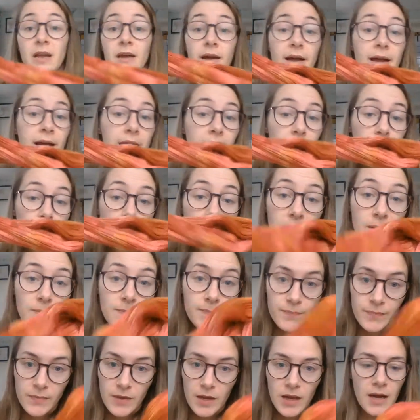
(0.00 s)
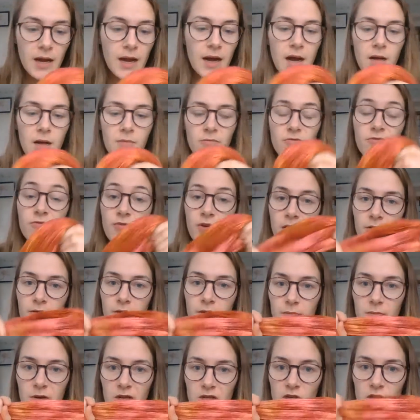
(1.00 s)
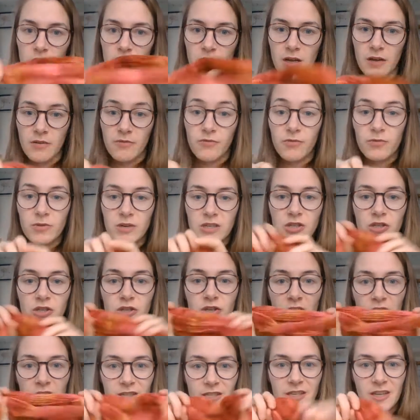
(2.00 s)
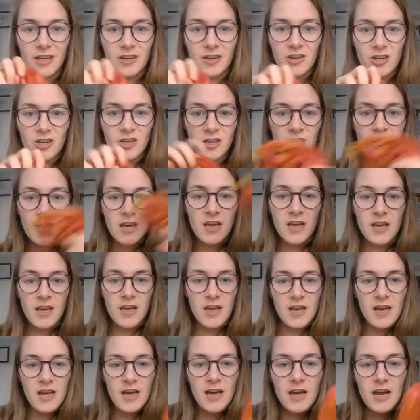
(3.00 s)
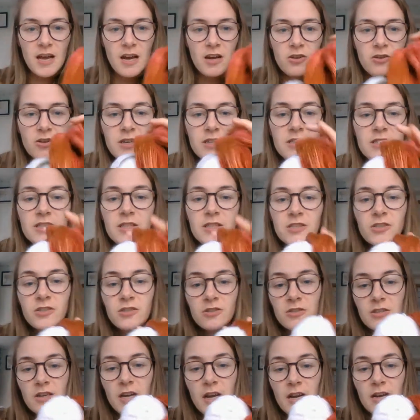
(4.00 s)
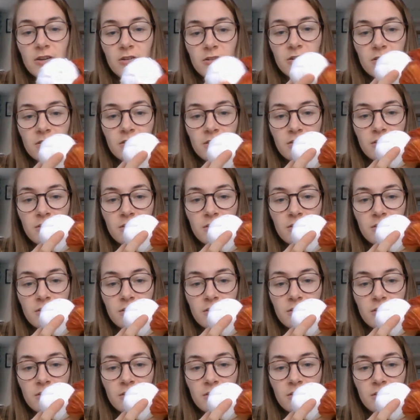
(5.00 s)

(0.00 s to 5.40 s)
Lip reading: Anyway, I'm very much looking forward to casting on, and look at these two together.